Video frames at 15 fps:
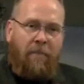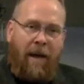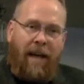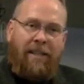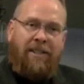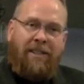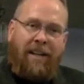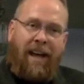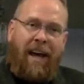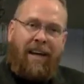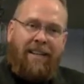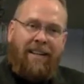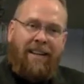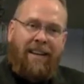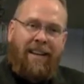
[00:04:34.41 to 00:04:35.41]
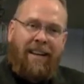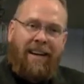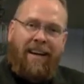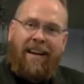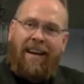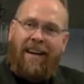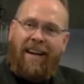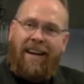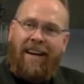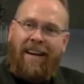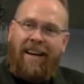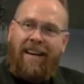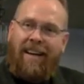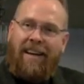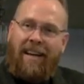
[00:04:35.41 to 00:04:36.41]
Imagine that. Uh.
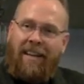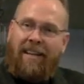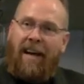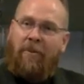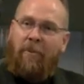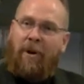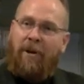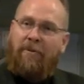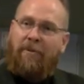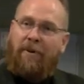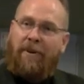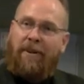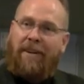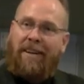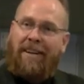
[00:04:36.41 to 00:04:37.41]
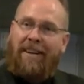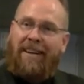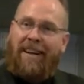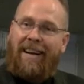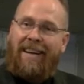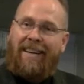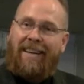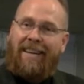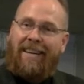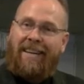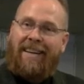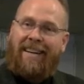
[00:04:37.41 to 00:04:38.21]
Isn't that wonderful? Huh?